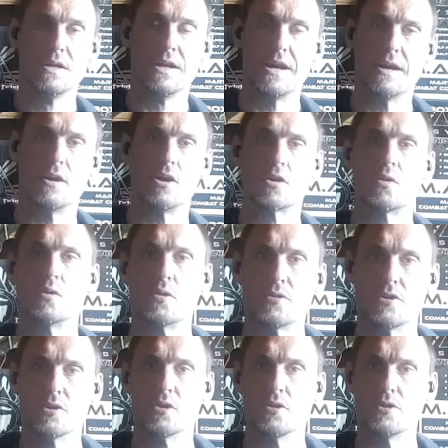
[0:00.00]
I call it
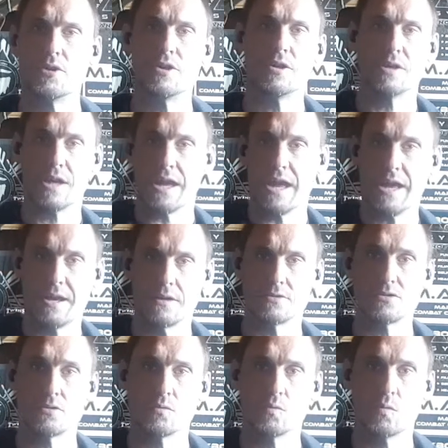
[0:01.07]
the Learning How
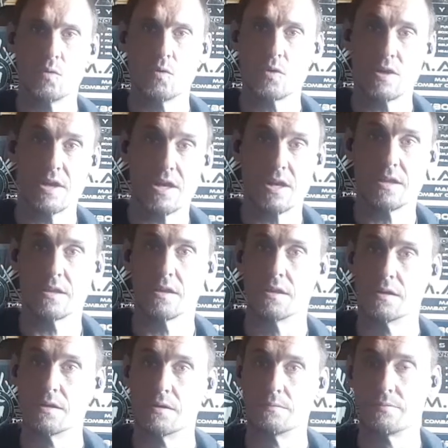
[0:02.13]
to Walk Again
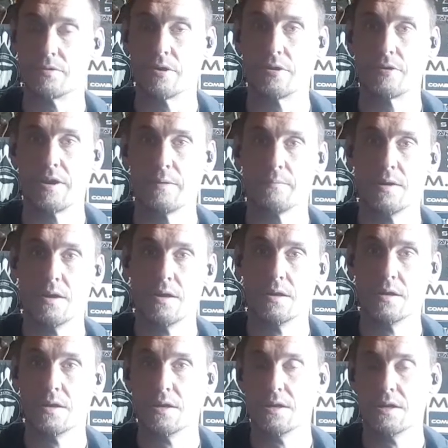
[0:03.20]
program.
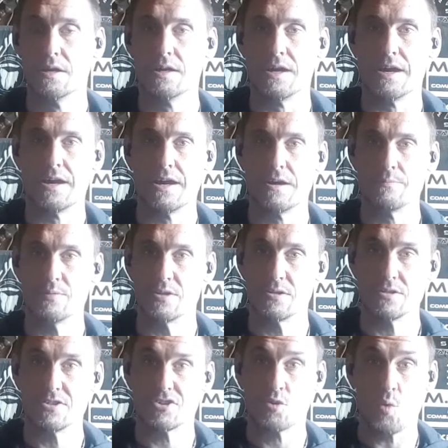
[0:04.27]

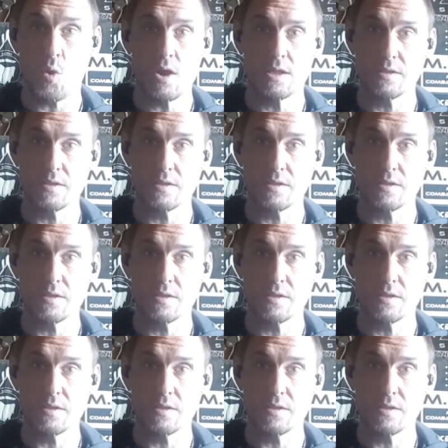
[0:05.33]
Because quite